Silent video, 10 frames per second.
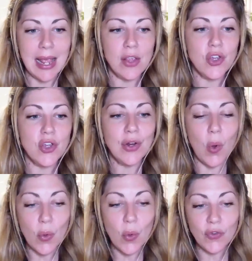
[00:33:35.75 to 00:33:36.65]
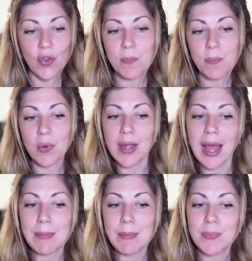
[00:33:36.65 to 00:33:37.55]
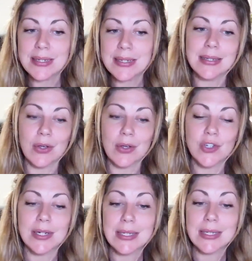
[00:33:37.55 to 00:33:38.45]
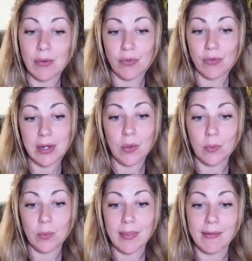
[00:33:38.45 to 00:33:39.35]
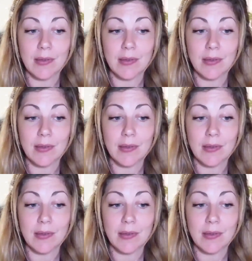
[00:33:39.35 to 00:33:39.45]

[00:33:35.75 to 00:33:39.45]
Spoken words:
you can also book a business coaching discovery call with us